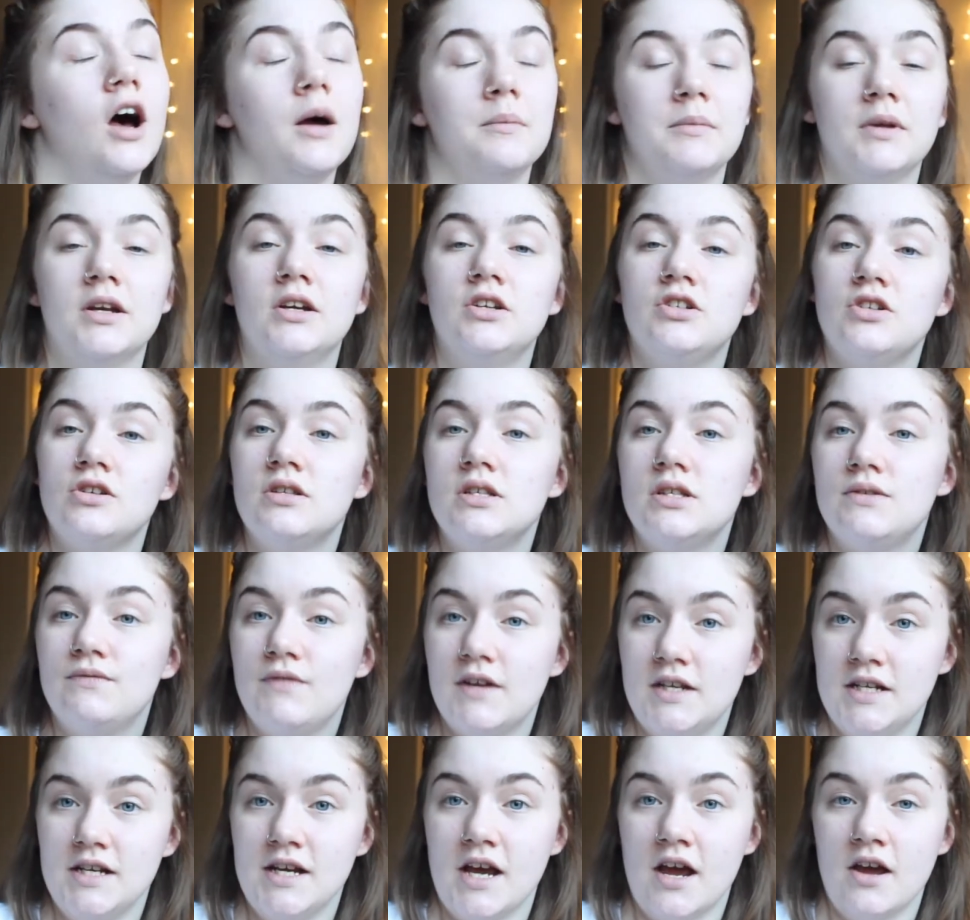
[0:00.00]
I'm going to do this
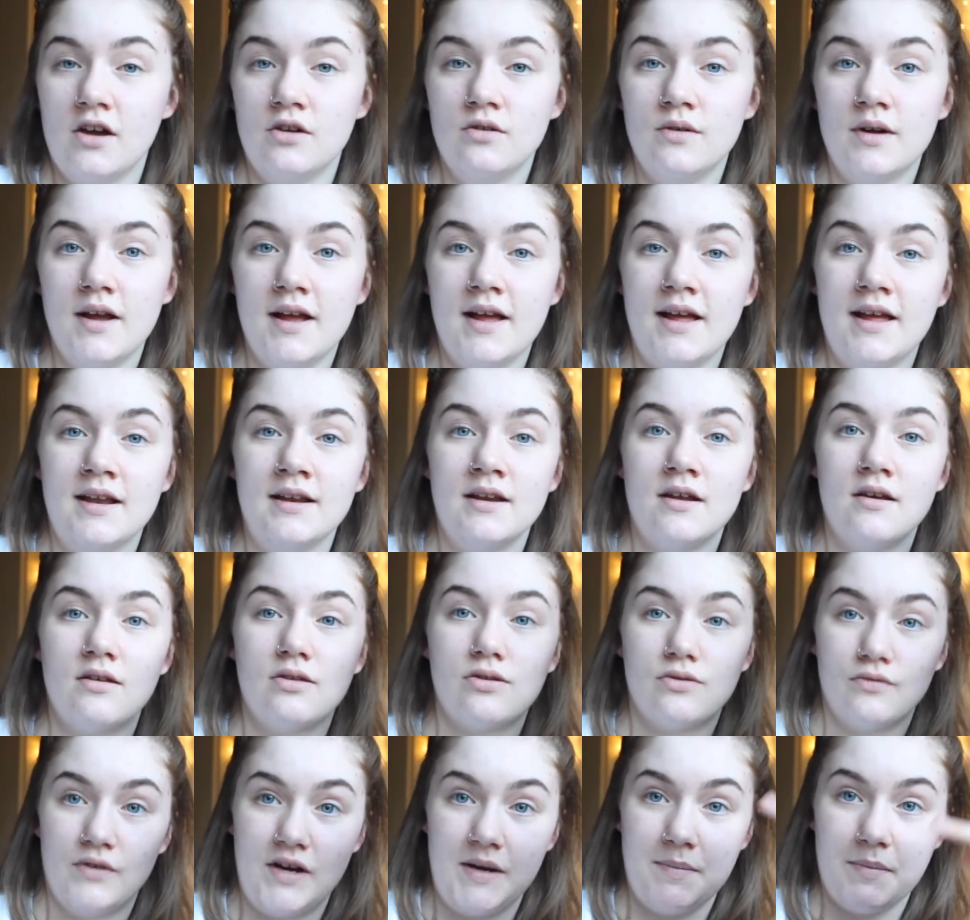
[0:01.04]
video in
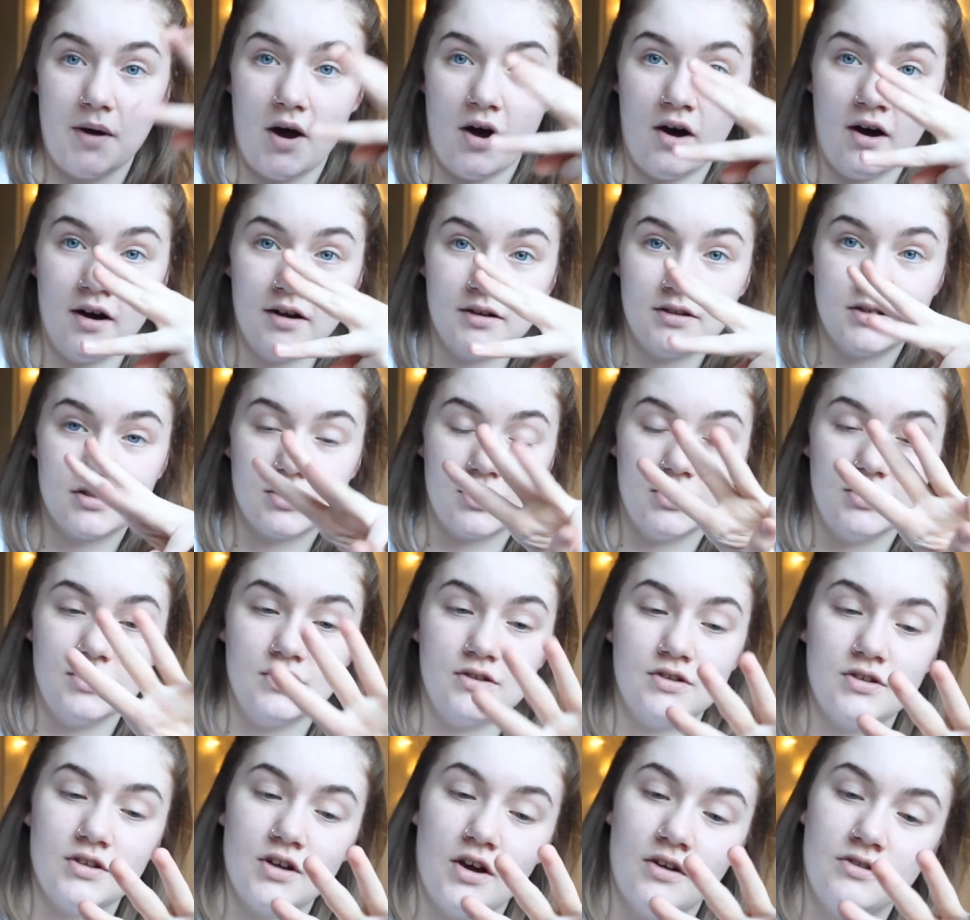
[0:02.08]
3 parts
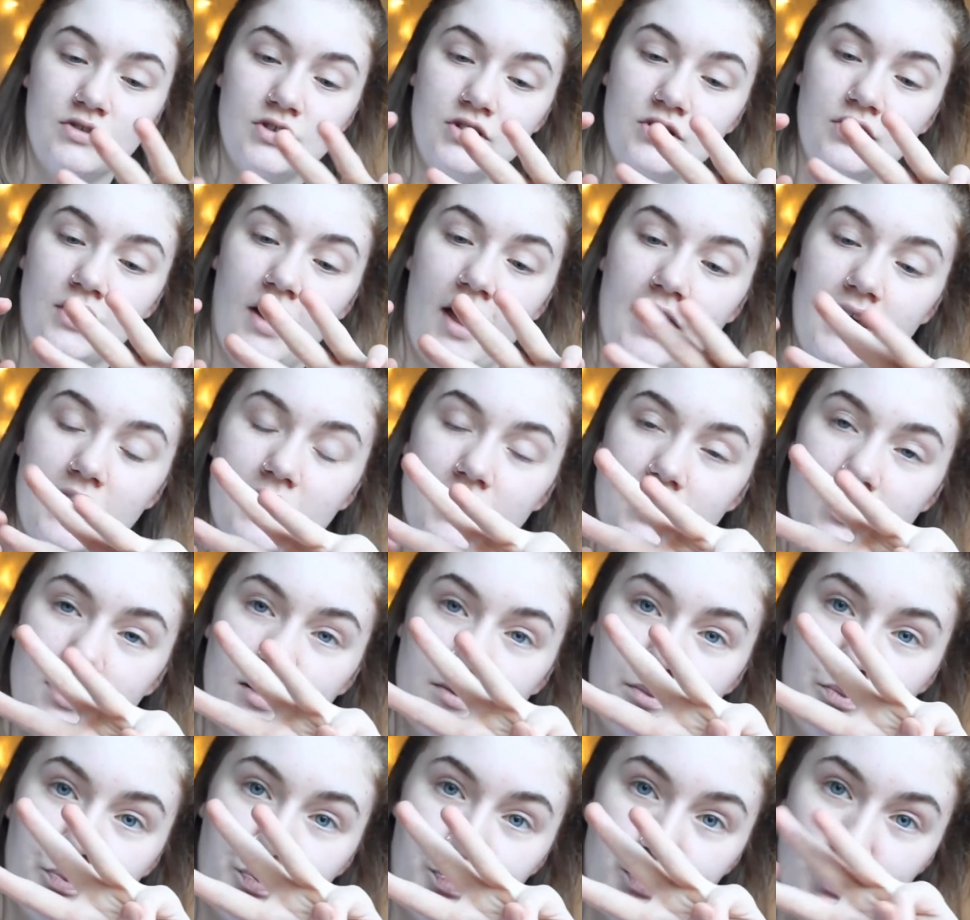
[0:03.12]
because I'll do like
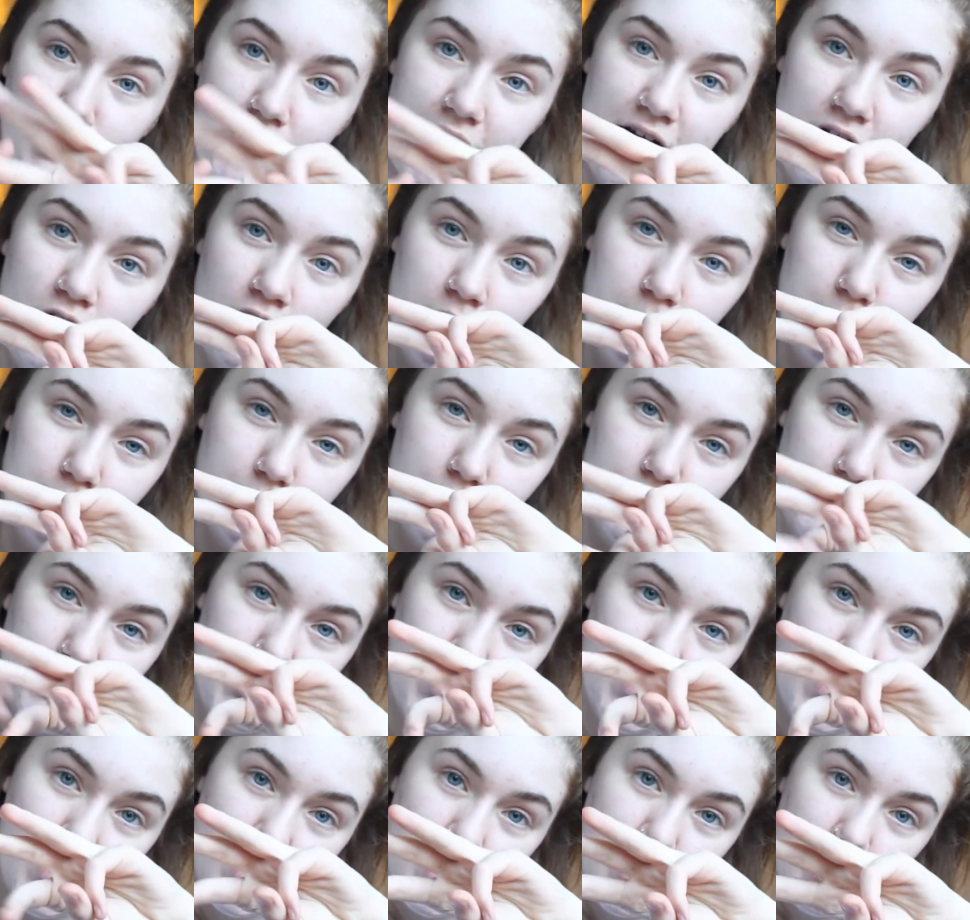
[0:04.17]
pre-op,
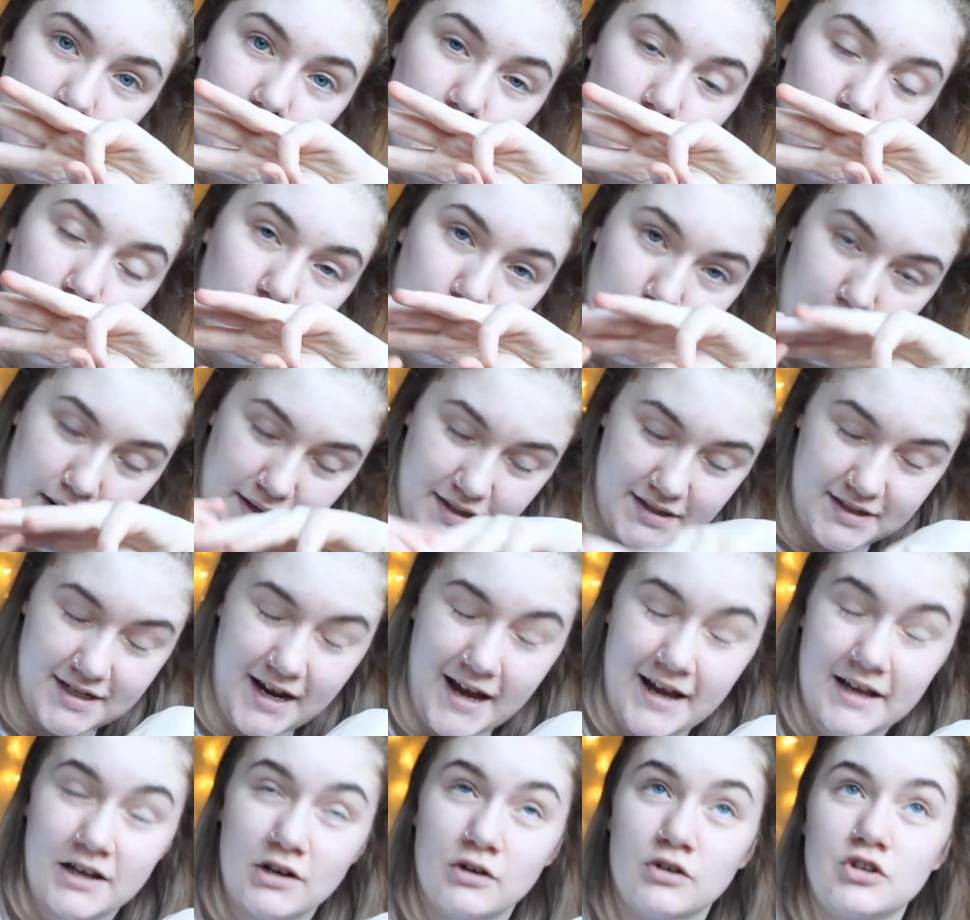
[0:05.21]
my
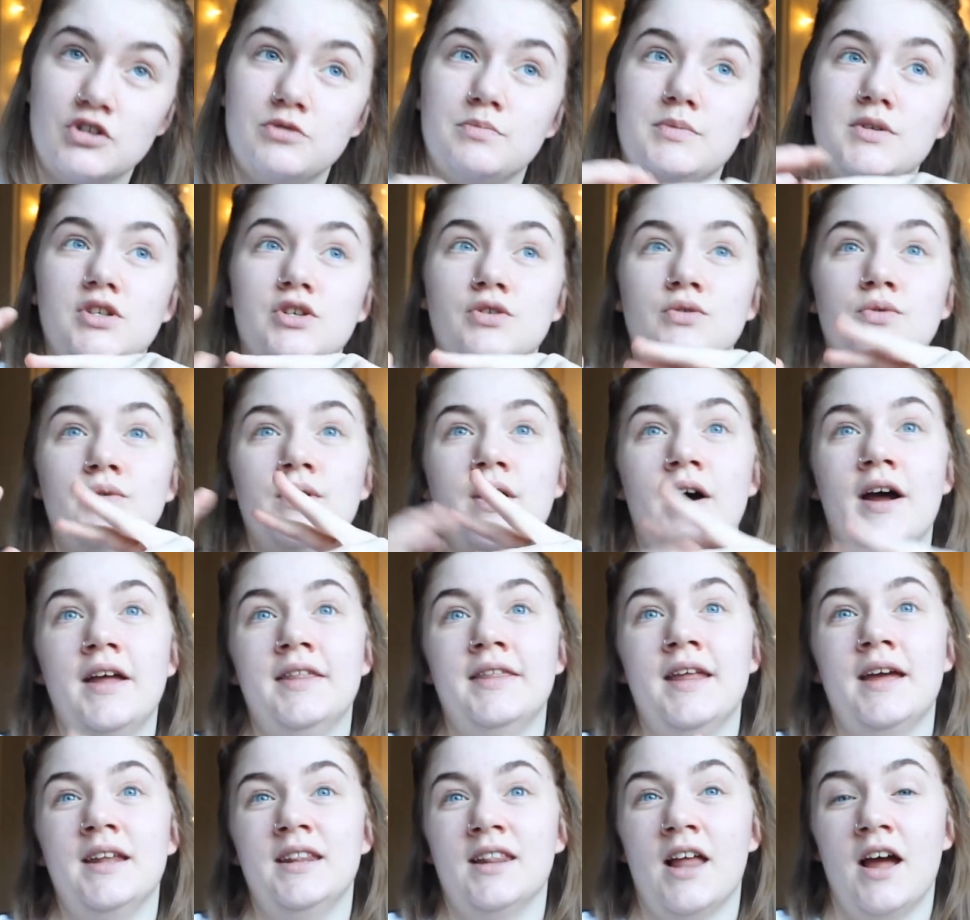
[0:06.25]
stay in hospital,
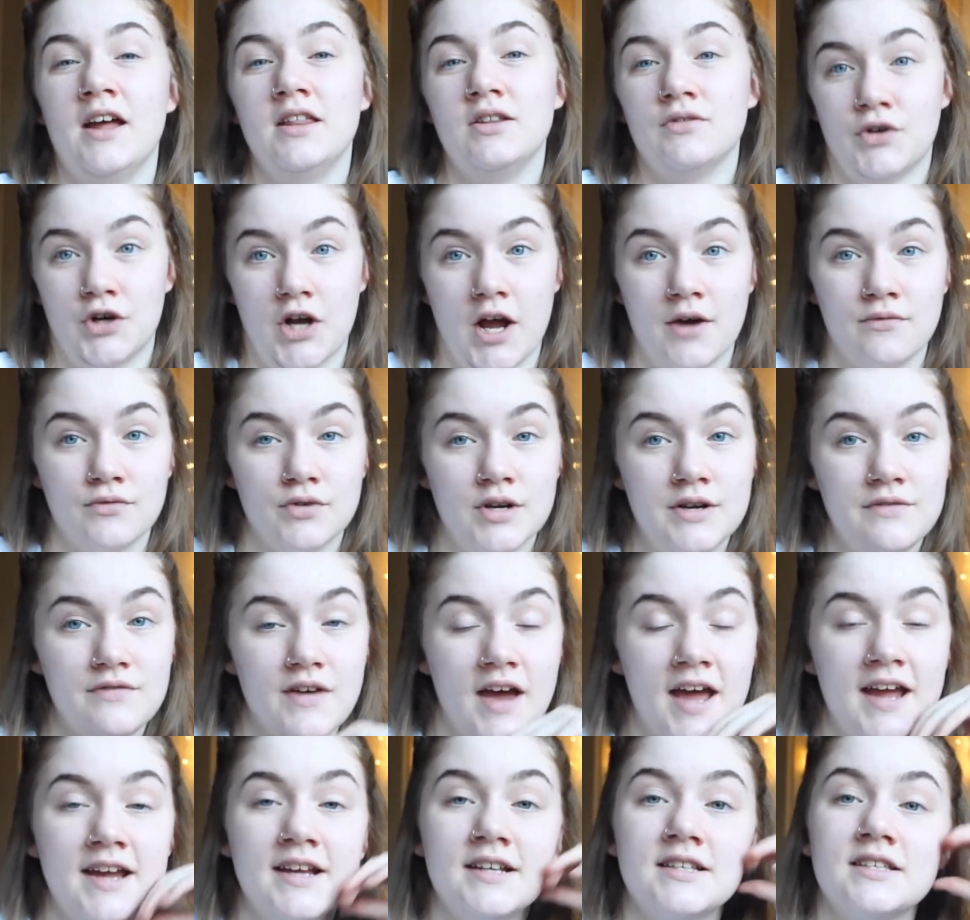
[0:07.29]
and then like the recovery
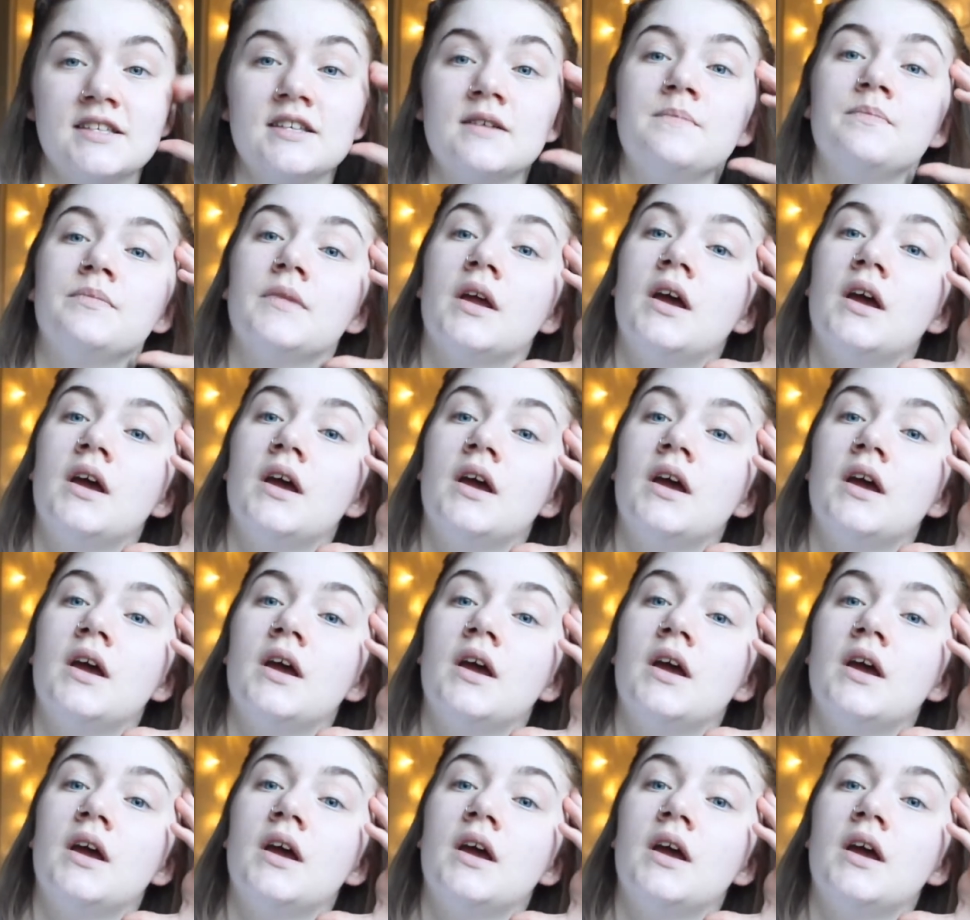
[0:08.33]
phase.